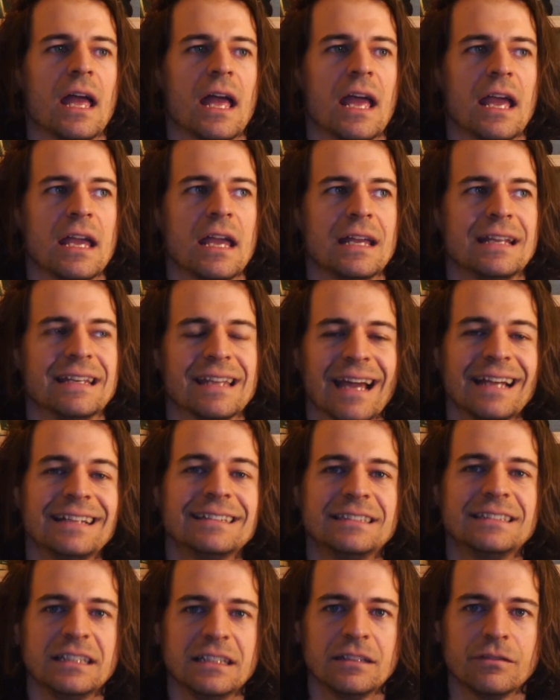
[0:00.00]
a
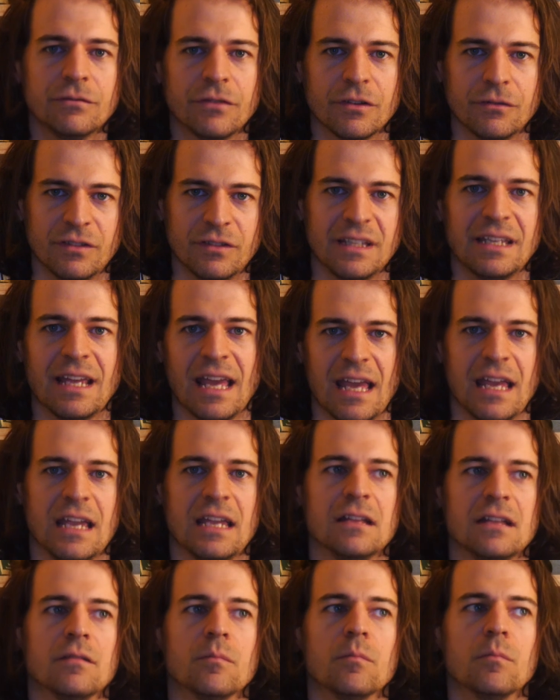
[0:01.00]

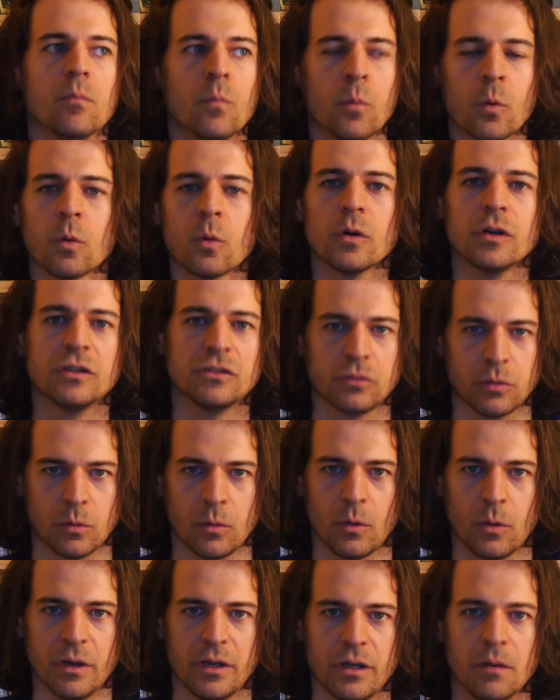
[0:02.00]
1958
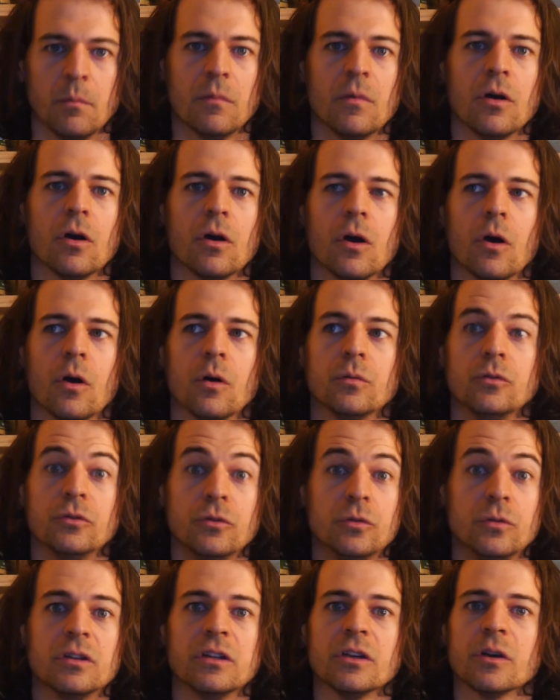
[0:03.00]
moratorium on
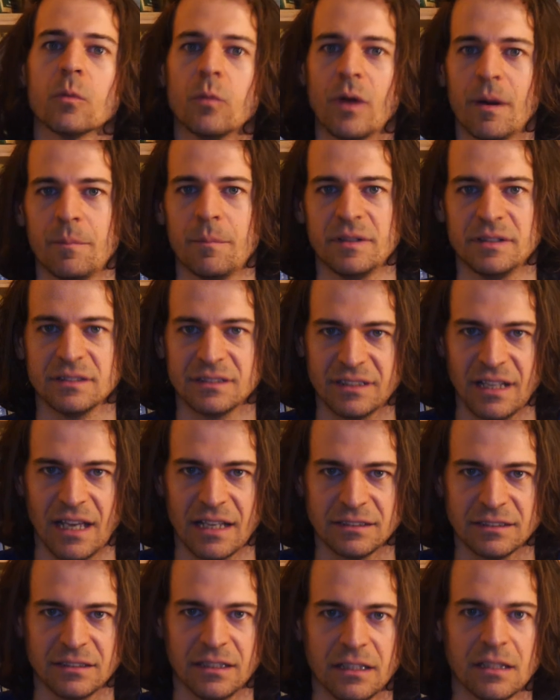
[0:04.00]
nuclear weapons
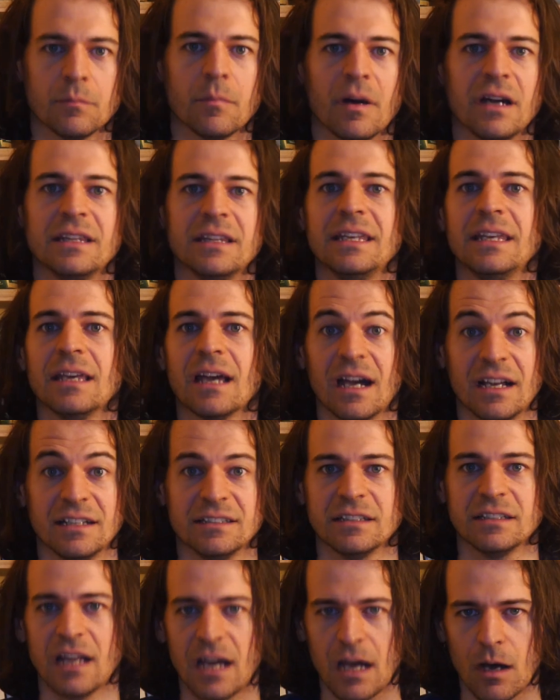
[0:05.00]
testing by the
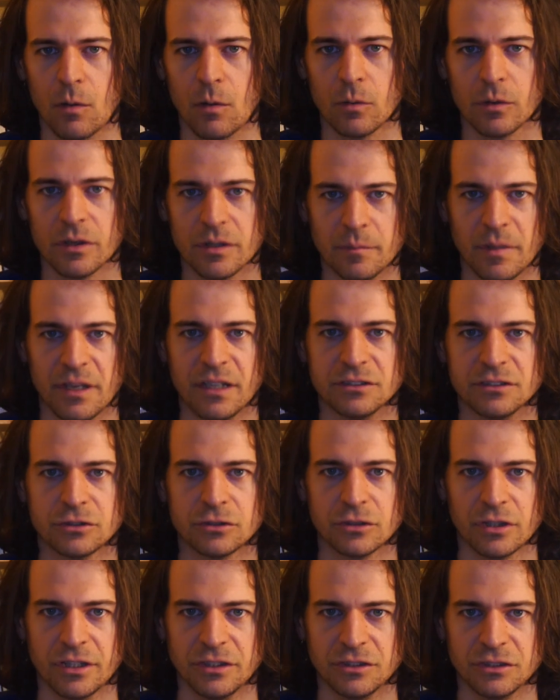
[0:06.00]
Eisenhower
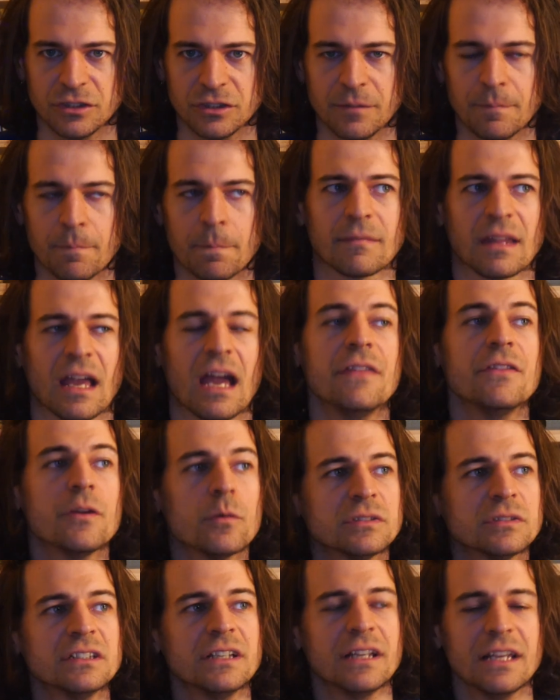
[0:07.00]
administration. And
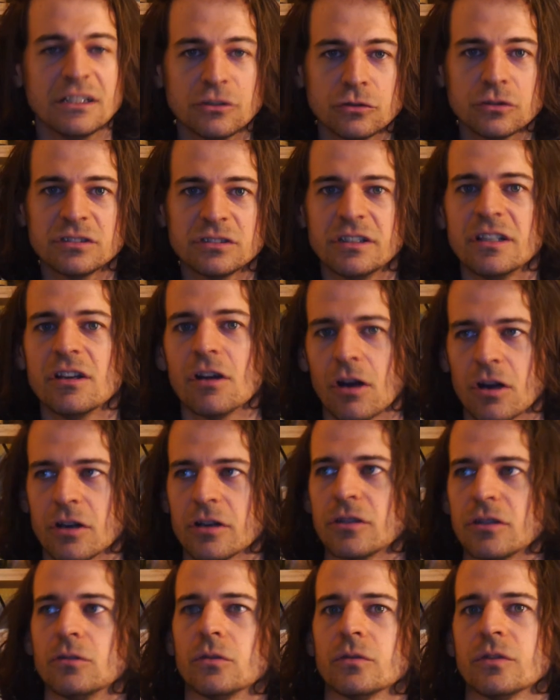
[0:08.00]
there was an interesting
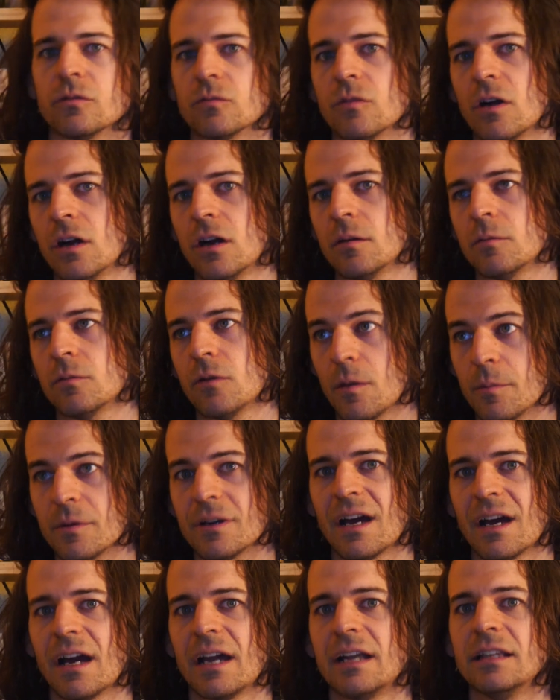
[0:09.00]
article that
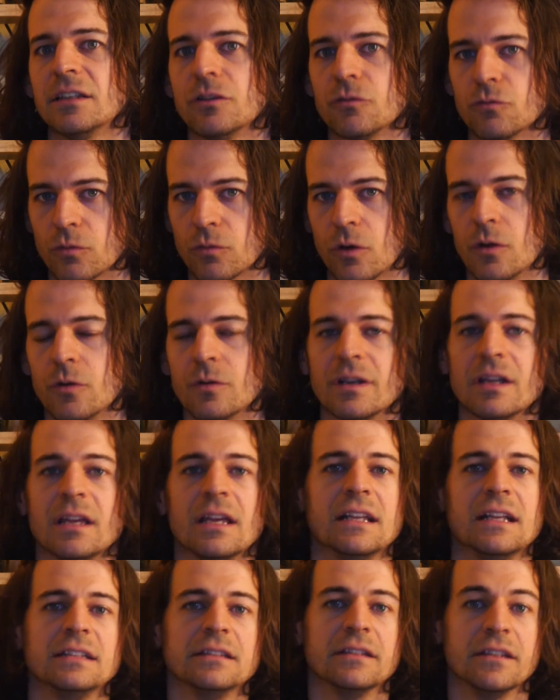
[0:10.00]
Robert Heinlein wrote
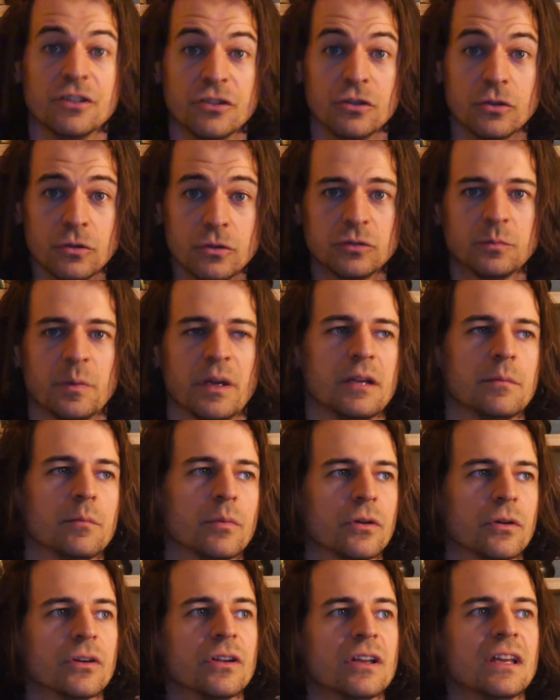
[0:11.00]
in the
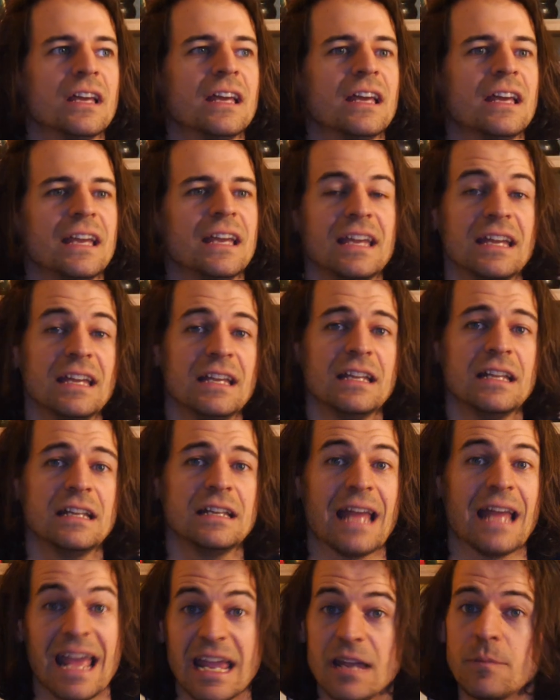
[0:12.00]
newspaper
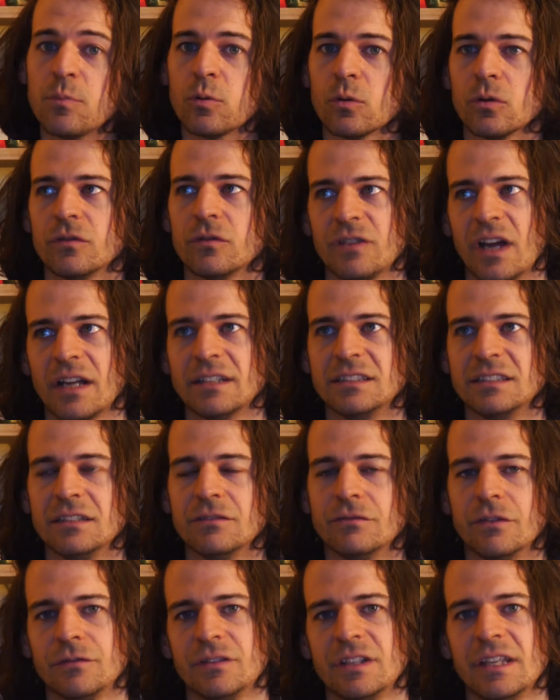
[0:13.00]
in April of
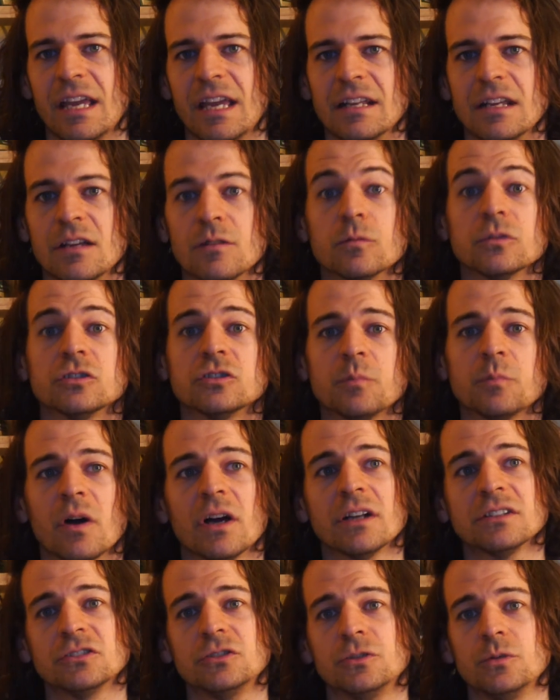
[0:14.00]
1958 in
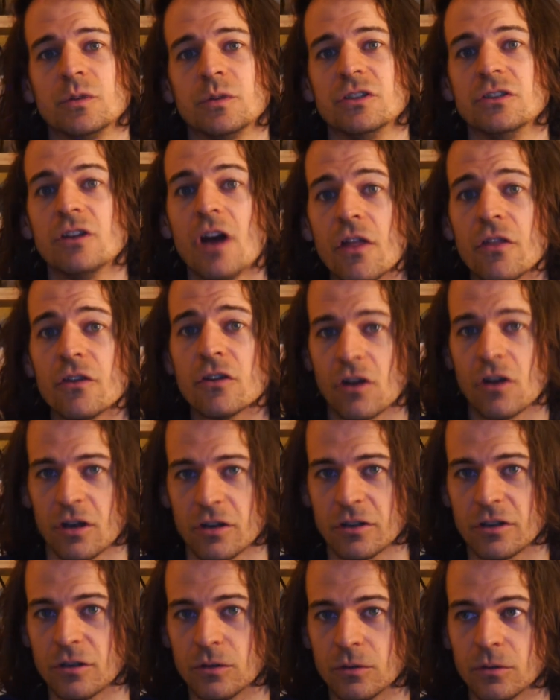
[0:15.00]
response to another
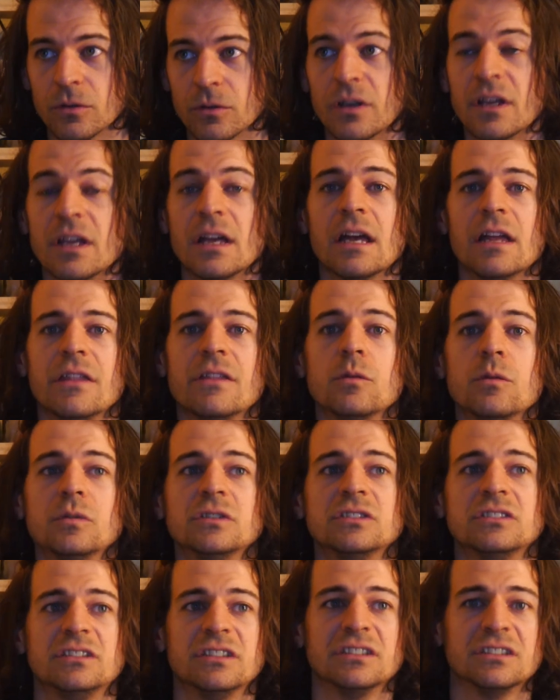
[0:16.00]
article that
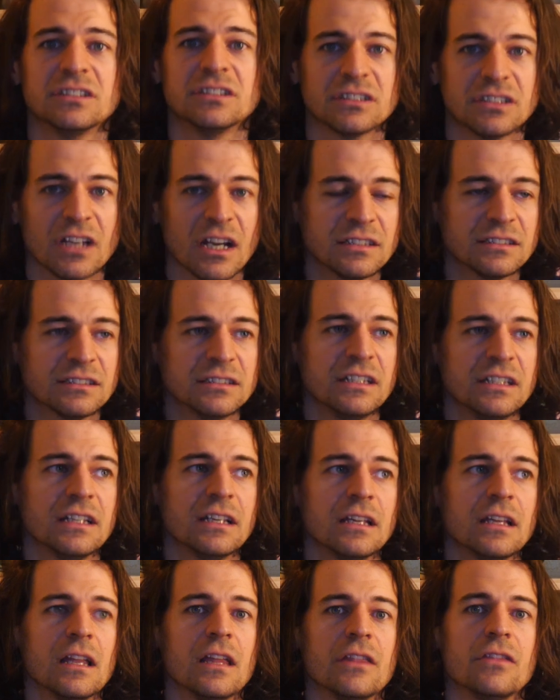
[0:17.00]
was
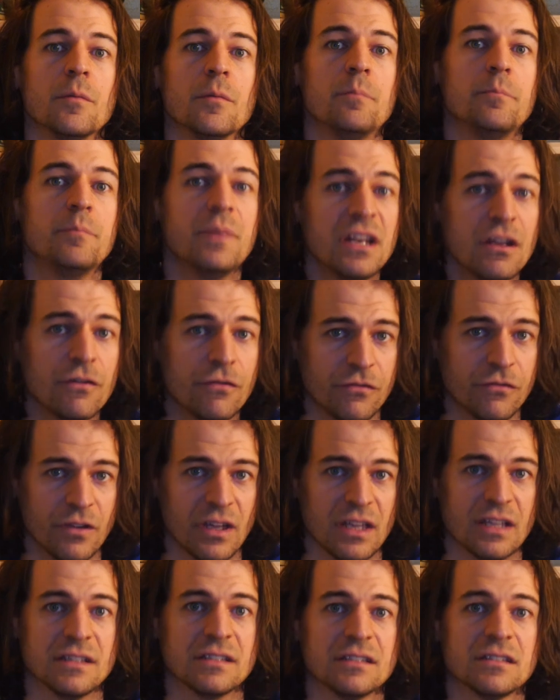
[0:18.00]
discussing the
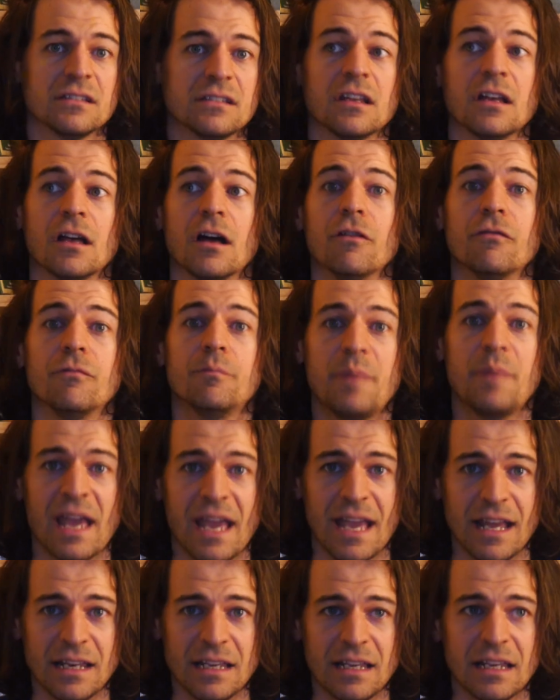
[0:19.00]
benefits of
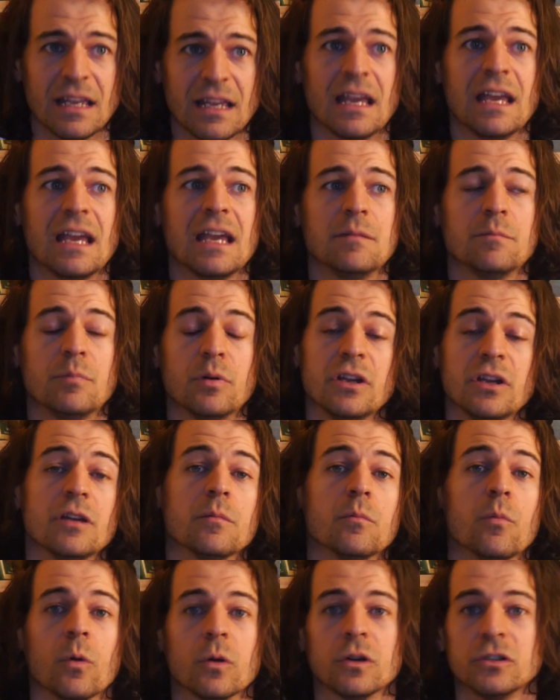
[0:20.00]
banning and putting
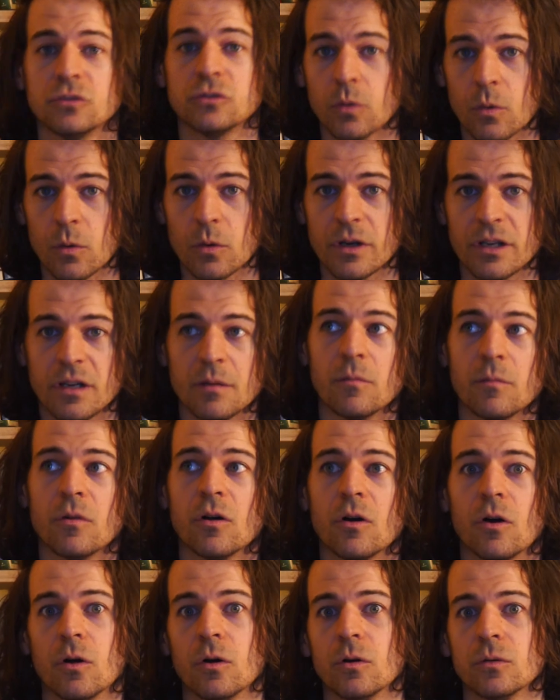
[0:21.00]
a moratorium
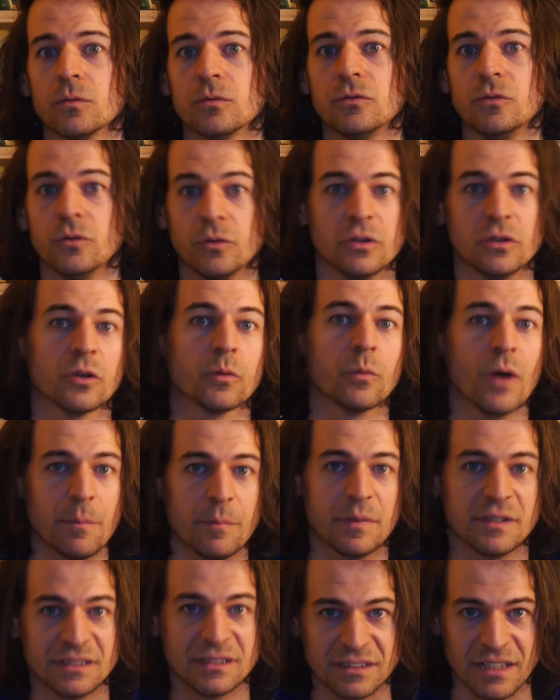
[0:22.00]
on nuclear
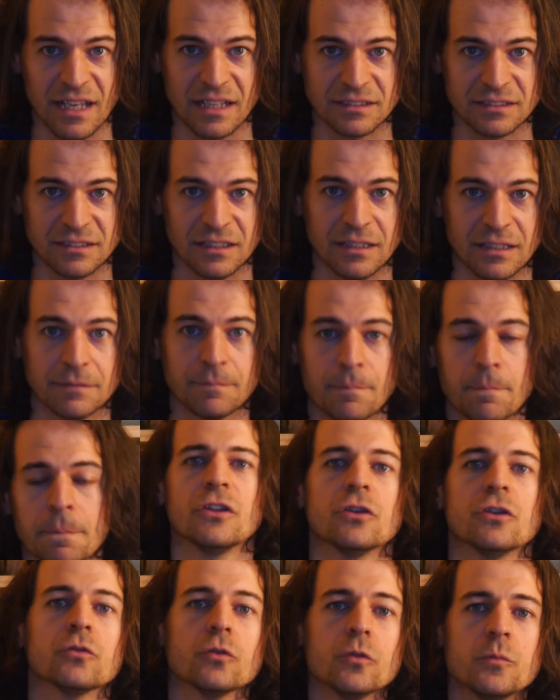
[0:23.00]
weapons testing.
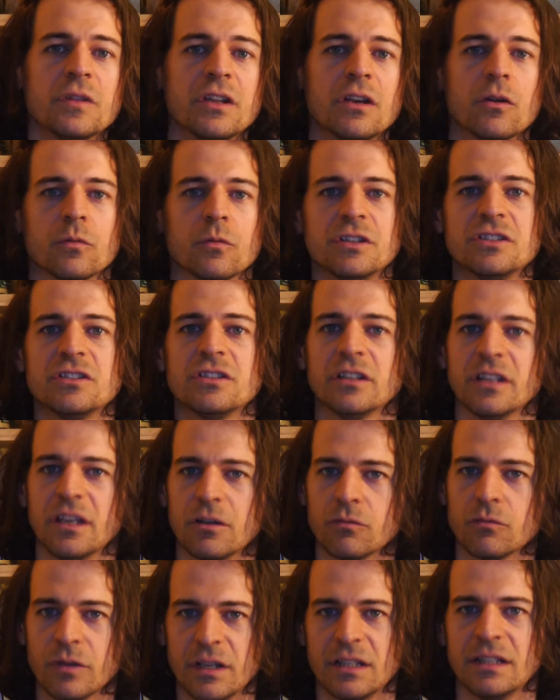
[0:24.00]
The group that originally
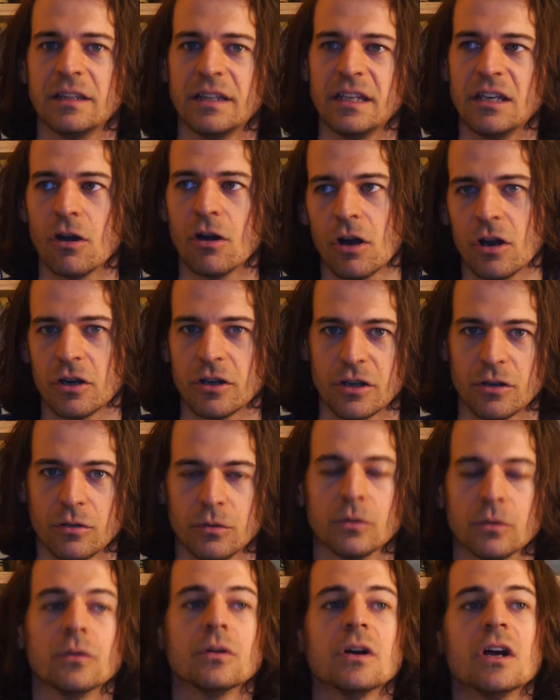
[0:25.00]
had written the
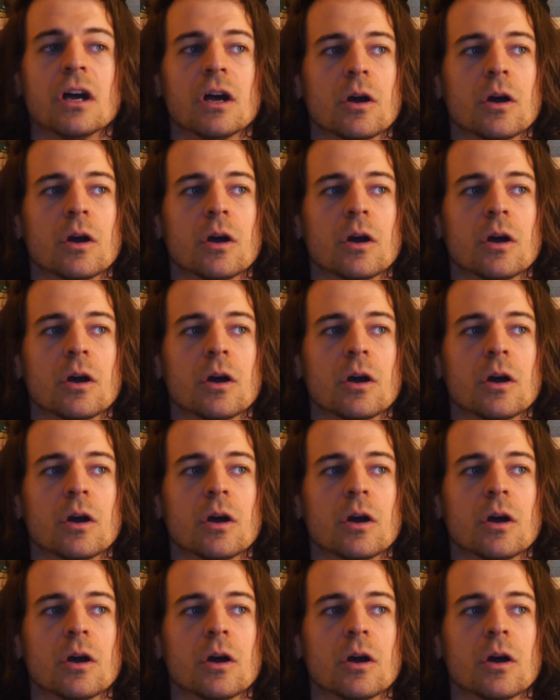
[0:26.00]
article